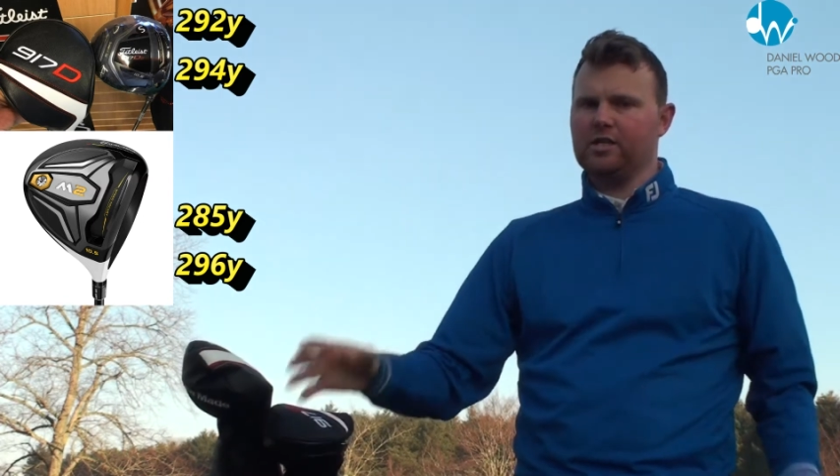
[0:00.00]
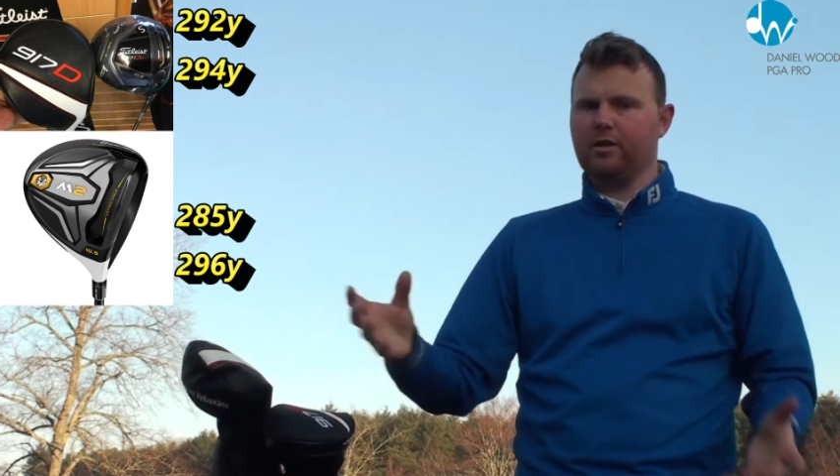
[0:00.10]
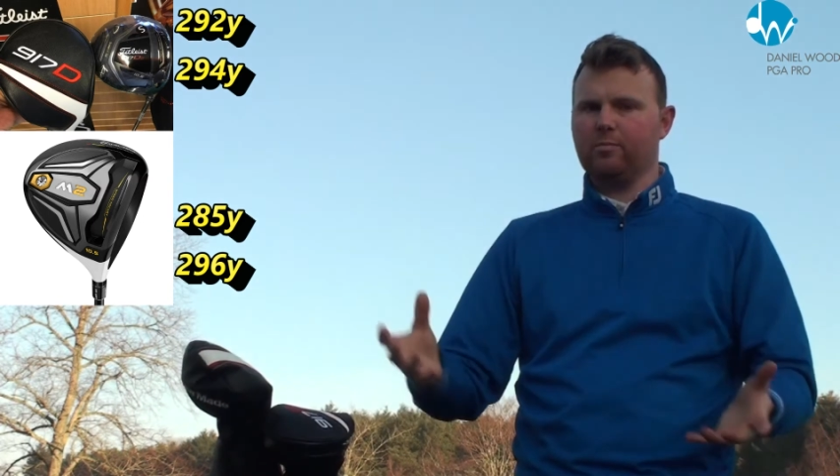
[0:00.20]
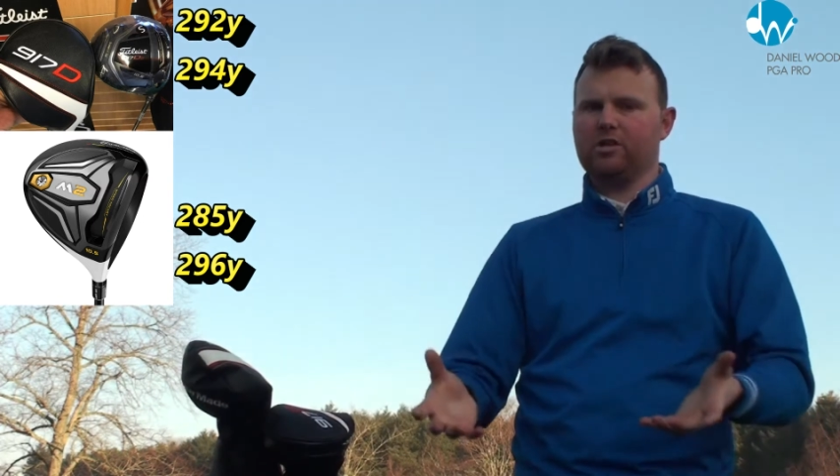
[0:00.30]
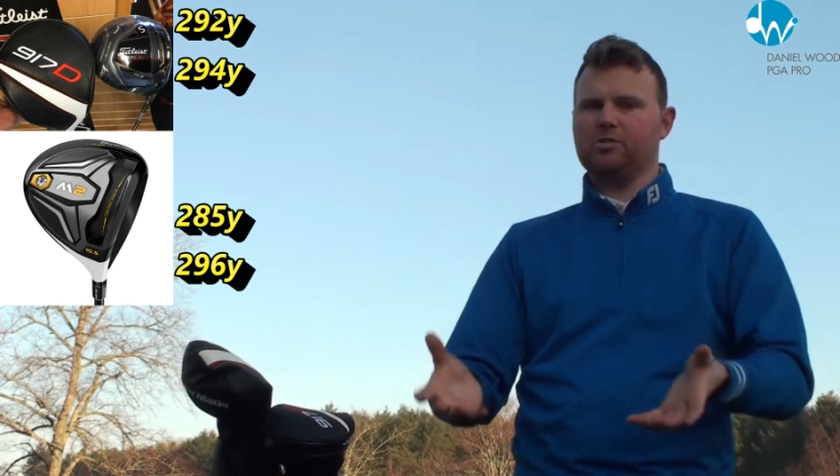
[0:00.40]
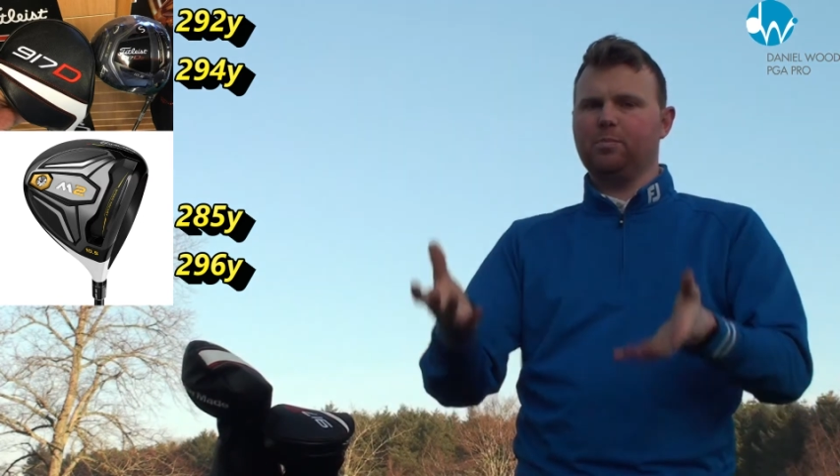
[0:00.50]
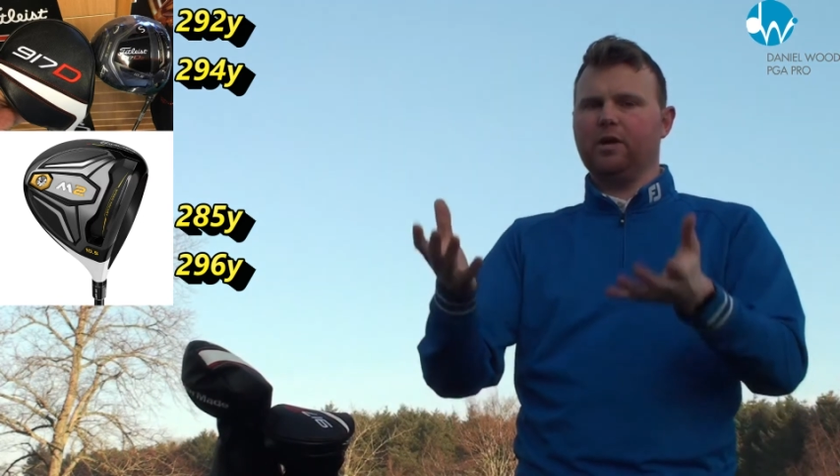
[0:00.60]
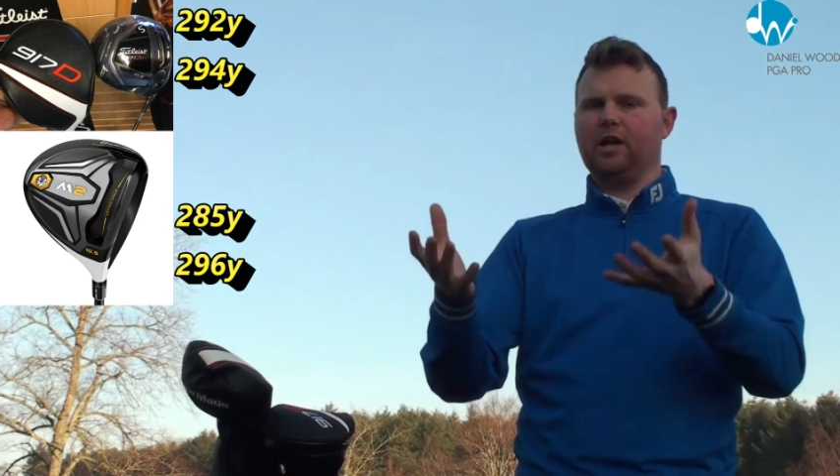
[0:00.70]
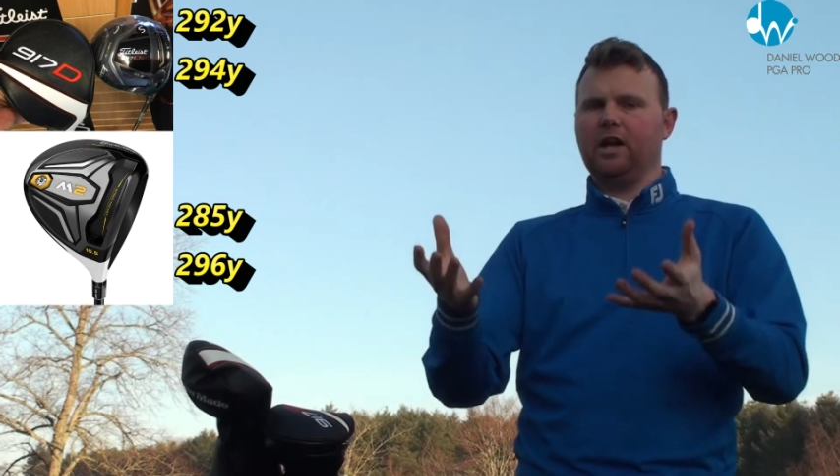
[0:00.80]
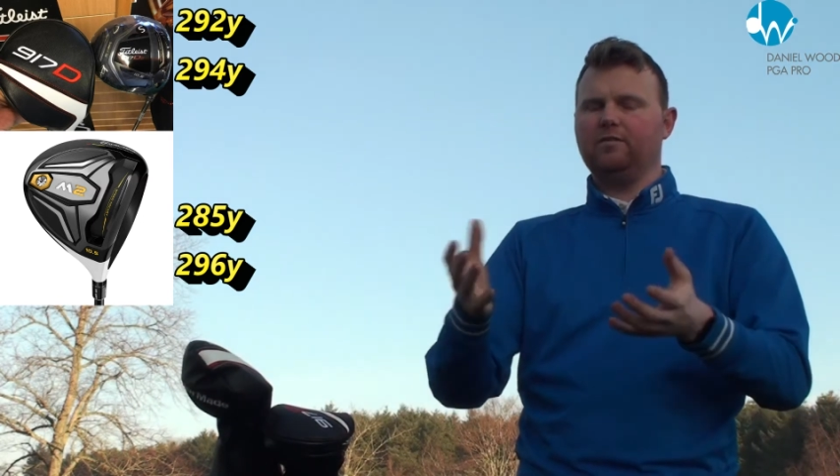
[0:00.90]
to get my
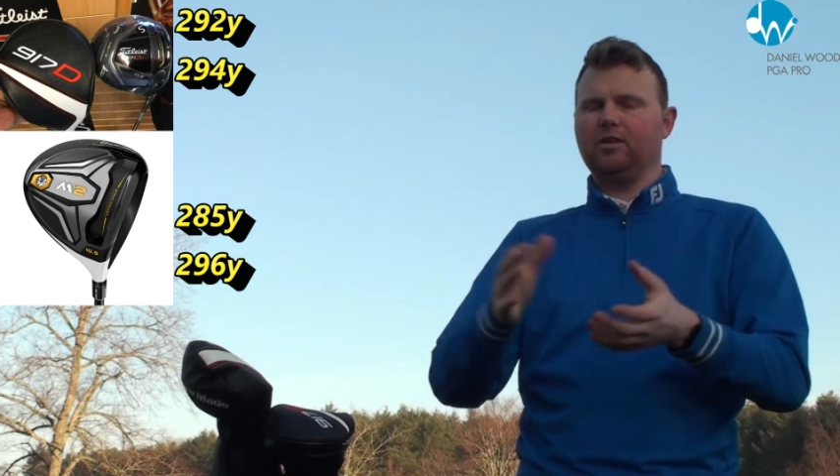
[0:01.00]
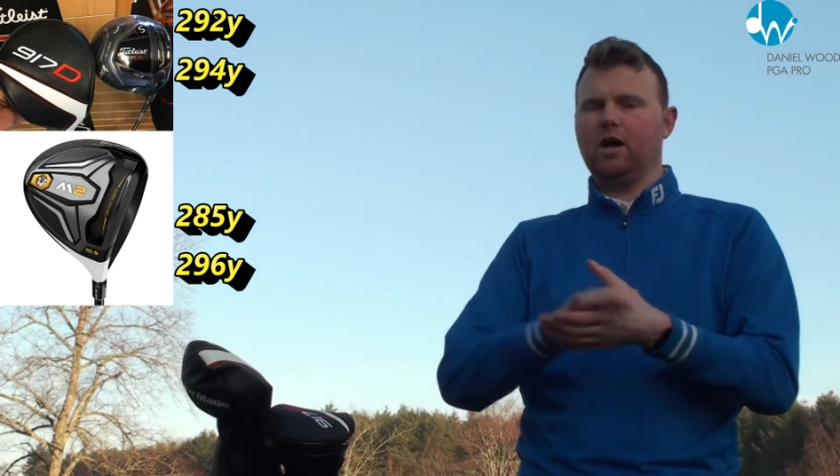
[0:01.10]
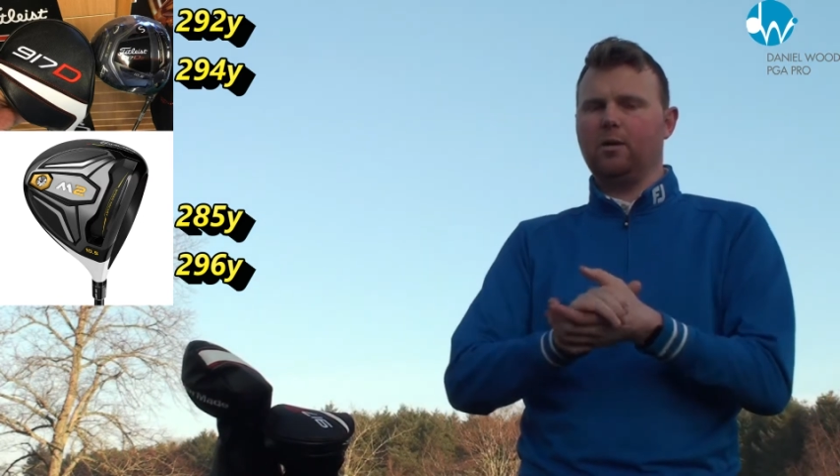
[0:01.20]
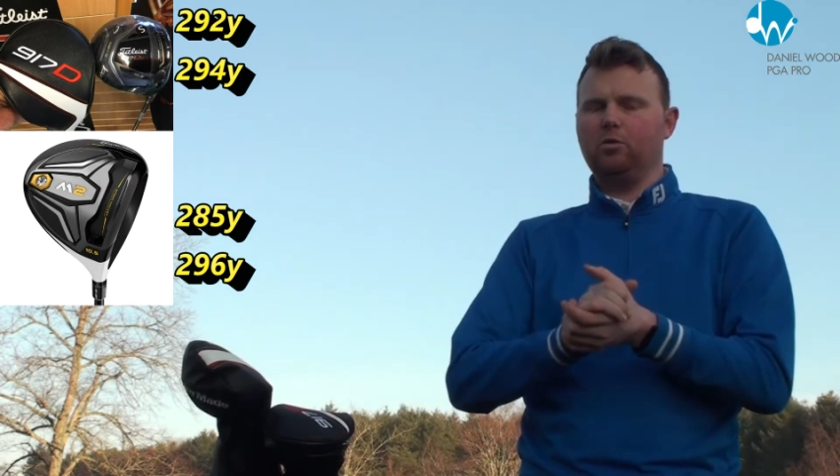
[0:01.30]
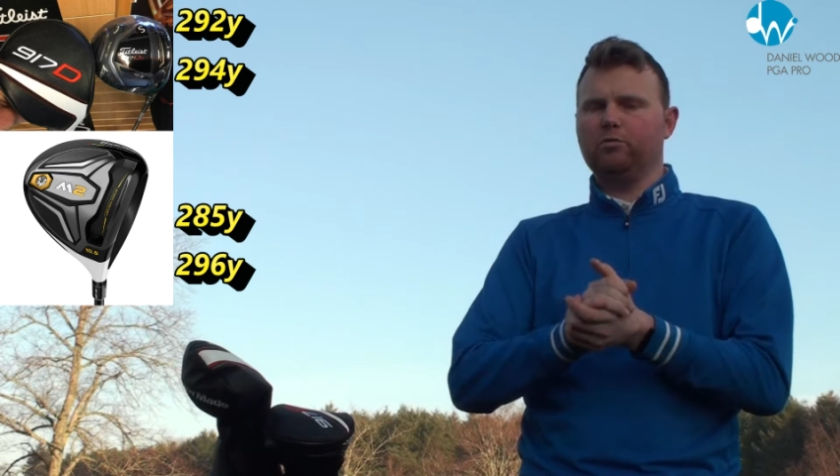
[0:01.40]
spin level up